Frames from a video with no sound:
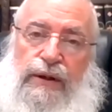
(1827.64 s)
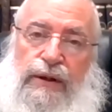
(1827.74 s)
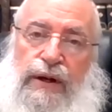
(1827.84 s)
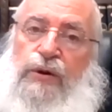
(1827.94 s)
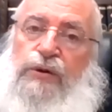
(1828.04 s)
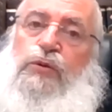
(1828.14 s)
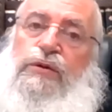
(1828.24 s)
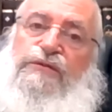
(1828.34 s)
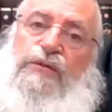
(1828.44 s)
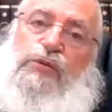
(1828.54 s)
And there are two
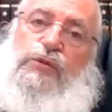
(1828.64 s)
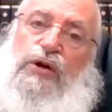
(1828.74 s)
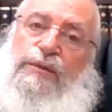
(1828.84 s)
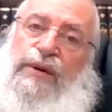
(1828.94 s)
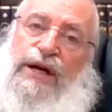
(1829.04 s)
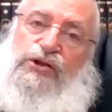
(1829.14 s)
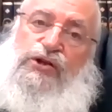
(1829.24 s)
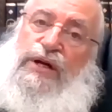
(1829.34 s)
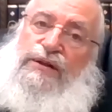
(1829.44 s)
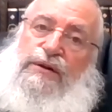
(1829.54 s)
different pshatim,
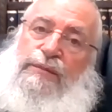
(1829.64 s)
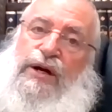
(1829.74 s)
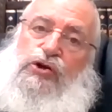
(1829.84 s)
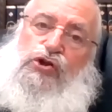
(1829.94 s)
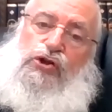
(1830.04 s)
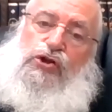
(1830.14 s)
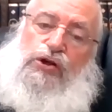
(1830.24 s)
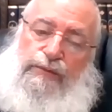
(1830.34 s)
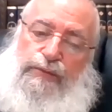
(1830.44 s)
Rashi and the Marsha.